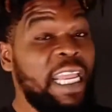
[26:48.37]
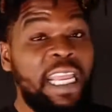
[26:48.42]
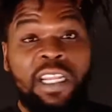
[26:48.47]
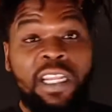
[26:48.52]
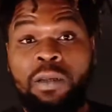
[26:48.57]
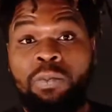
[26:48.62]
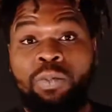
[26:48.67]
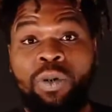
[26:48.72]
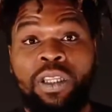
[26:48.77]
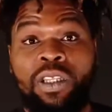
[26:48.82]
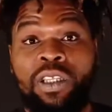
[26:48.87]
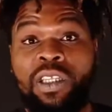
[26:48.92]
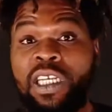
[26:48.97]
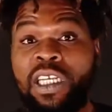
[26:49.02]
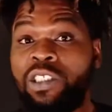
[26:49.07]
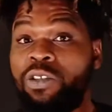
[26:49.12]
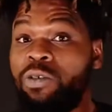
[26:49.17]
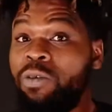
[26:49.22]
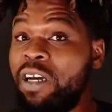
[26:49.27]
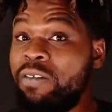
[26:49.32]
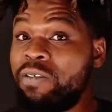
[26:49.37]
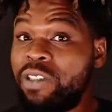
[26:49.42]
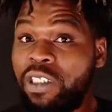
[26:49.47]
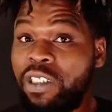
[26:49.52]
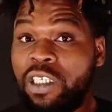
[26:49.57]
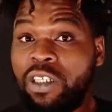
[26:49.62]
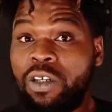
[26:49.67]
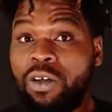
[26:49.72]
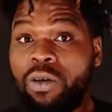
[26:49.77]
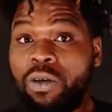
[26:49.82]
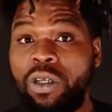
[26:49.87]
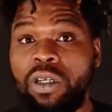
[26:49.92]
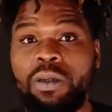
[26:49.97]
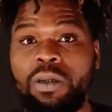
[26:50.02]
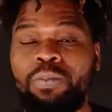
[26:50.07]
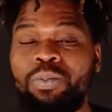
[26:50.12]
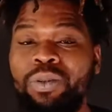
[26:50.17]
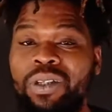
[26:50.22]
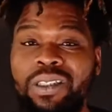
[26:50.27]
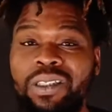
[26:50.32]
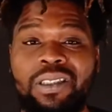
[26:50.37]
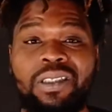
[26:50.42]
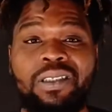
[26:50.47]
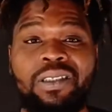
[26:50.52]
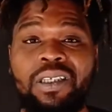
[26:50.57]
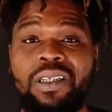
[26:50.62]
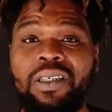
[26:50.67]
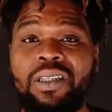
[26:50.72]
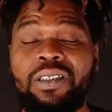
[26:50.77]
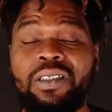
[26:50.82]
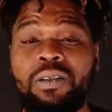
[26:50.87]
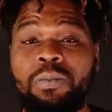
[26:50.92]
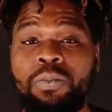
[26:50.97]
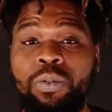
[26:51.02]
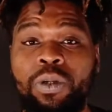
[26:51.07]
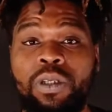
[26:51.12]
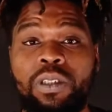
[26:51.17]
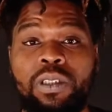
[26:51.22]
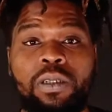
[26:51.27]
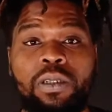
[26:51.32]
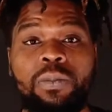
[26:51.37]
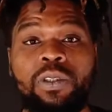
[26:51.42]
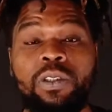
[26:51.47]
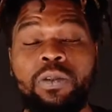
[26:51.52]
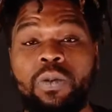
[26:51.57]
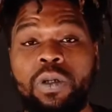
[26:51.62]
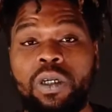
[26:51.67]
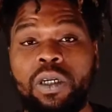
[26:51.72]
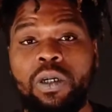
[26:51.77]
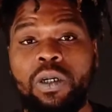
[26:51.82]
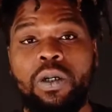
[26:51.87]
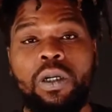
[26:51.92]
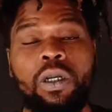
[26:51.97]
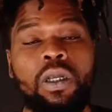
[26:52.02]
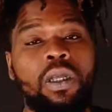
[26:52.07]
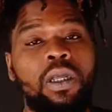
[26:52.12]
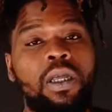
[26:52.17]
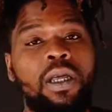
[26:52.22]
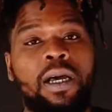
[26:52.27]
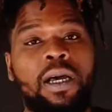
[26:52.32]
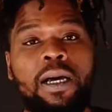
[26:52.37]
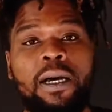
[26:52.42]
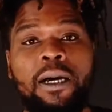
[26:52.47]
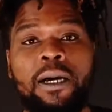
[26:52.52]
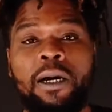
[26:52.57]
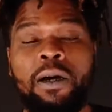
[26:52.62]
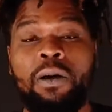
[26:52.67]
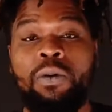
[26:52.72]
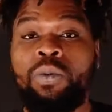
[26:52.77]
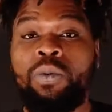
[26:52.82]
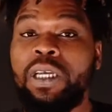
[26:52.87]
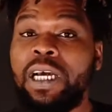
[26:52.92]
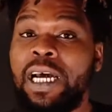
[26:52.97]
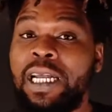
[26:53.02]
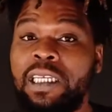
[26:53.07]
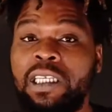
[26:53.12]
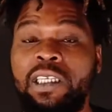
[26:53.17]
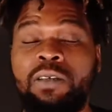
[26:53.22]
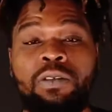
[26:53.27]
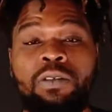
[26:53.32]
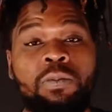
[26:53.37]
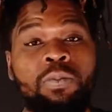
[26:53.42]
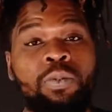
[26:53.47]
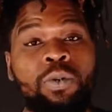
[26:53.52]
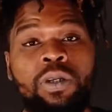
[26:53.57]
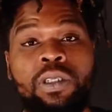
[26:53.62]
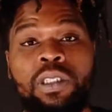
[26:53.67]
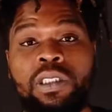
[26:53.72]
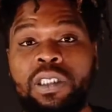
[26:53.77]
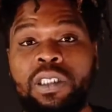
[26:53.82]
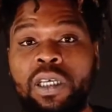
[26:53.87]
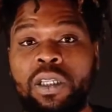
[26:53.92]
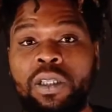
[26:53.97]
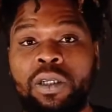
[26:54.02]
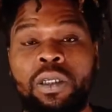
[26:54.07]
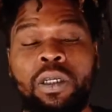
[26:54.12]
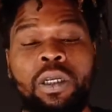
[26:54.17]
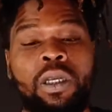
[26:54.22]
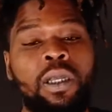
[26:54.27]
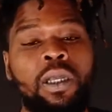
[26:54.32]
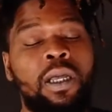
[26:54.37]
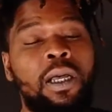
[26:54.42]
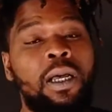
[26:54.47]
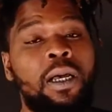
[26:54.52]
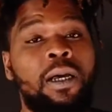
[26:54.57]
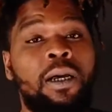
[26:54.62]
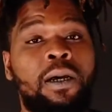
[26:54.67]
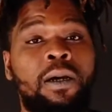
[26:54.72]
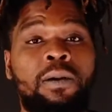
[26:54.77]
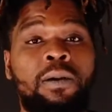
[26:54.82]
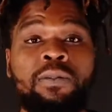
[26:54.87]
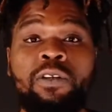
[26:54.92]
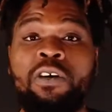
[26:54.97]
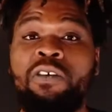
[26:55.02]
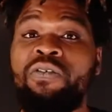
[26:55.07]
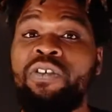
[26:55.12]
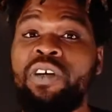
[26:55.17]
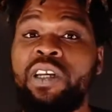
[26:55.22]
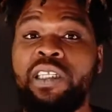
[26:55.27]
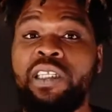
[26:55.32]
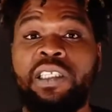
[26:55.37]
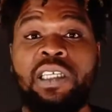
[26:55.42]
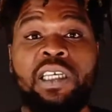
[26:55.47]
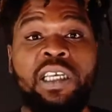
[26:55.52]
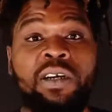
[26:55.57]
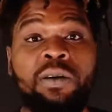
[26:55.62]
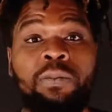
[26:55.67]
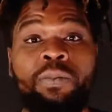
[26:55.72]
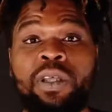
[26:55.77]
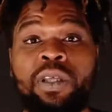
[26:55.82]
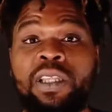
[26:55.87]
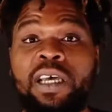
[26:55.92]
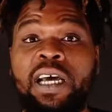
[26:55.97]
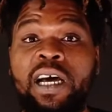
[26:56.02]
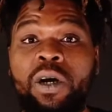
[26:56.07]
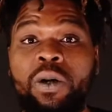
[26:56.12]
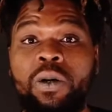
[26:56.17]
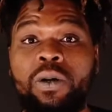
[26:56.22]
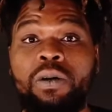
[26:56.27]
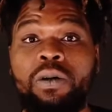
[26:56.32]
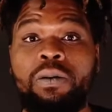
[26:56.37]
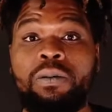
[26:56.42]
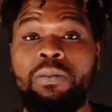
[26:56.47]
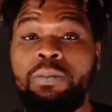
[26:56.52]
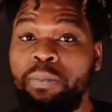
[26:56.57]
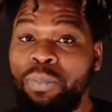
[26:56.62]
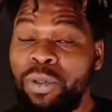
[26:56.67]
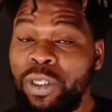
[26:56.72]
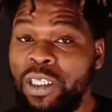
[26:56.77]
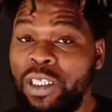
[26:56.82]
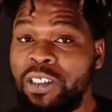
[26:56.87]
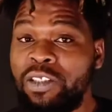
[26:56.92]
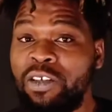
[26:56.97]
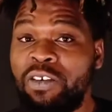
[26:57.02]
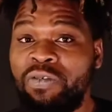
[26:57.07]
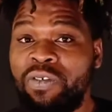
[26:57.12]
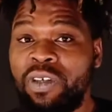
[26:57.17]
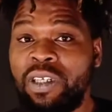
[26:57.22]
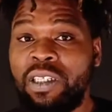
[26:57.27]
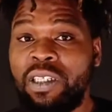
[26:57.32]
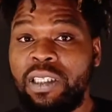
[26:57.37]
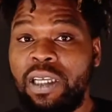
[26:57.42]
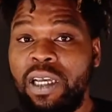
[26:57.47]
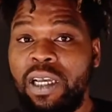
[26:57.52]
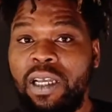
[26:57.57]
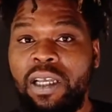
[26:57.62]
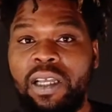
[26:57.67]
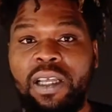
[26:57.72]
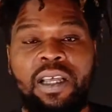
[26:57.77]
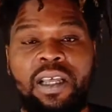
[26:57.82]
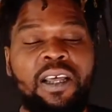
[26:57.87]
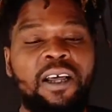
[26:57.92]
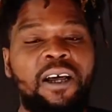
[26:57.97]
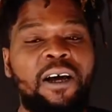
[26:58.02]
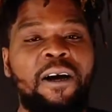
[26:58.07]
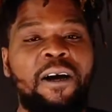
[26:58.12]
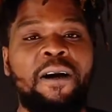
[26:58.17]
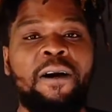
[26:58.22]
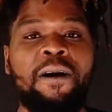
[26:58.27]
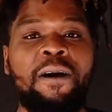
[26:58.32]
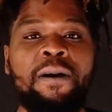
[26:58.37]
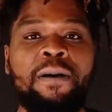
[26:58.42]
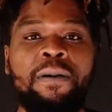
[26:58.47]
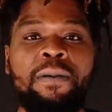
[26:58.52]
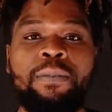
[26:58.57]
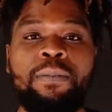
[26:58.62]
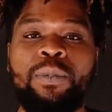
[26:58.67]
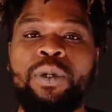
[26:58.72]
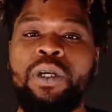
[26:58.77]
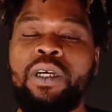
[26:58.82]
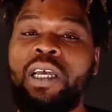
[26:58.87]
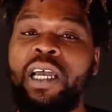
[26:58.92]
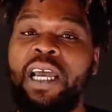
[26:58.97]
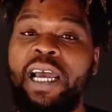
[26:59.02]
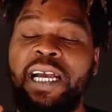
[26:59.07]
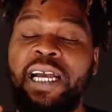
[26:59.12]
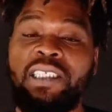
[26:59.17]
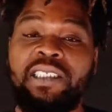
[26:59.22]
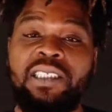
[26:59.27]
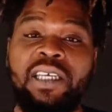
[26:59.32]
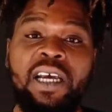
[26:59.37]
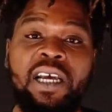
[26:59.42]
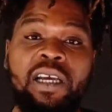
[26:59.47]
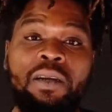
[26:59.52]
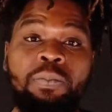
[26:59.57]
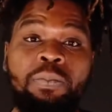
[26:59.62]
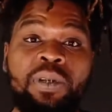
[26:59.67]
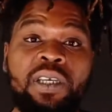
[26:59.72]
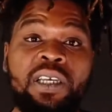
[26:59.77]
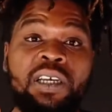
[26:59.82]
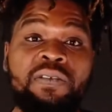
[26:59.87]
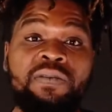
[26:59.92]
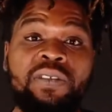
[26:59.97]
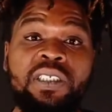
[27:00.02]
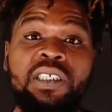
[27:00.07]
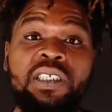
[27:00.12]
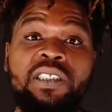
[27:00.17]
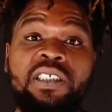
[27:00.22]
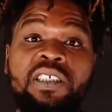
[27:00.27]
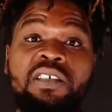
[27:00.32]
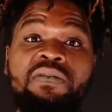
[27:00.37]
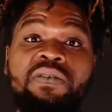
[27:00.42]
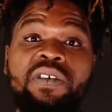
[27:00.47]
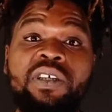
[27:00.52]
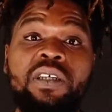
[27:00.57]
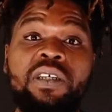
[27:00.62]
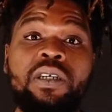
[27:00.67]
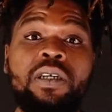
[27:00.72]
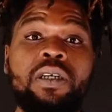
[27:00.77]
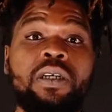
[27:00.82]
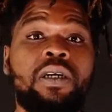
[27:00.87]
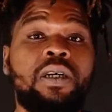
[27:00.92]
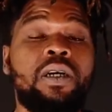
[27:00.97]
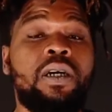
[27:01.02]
Any brother that you have seen on here, please continue to support them as well. We got to keep supporting each other. Don't forget to hear a brother out. Please don't forget that. Hashtag BFDTV.